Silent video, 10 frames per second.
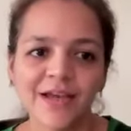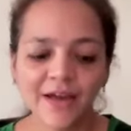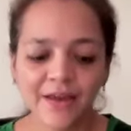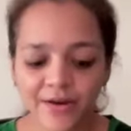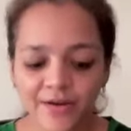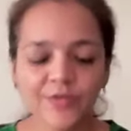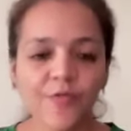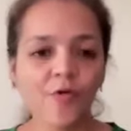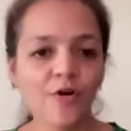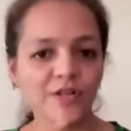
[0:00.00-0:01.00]
Here the
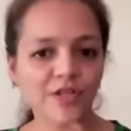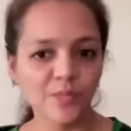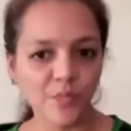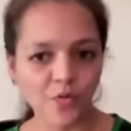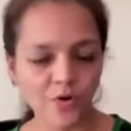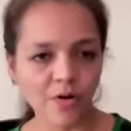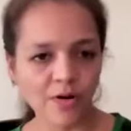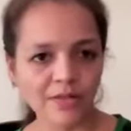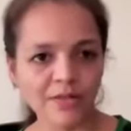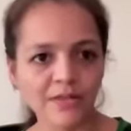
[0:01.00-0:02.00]
focus is more
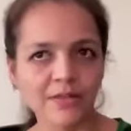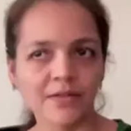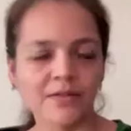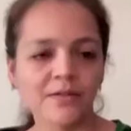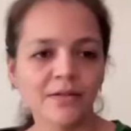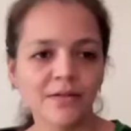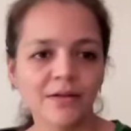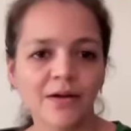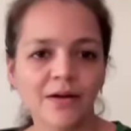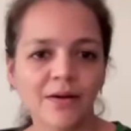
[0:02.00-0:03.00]
on
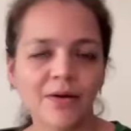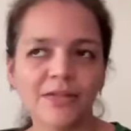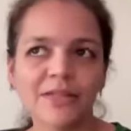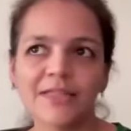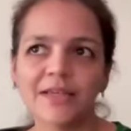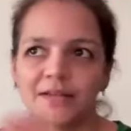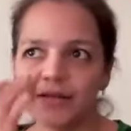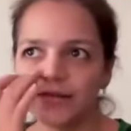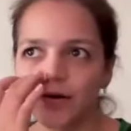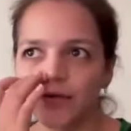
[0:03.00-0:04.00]
the
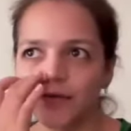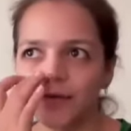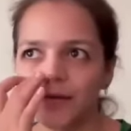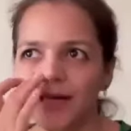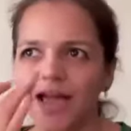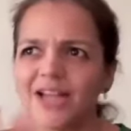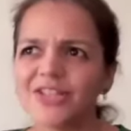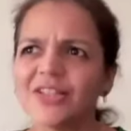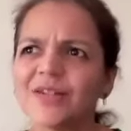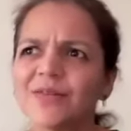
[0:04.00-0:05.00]
sickness of,
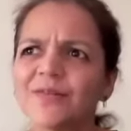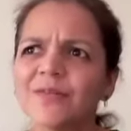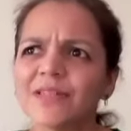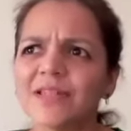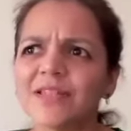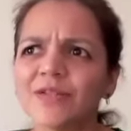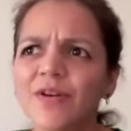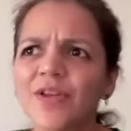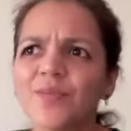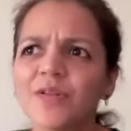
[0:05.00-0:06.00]
actually no, it's
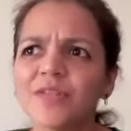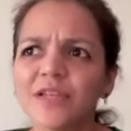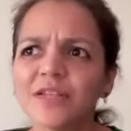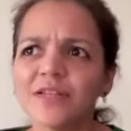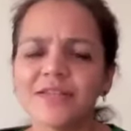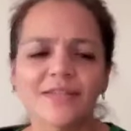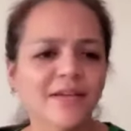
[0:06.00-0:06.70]
talking about sickness.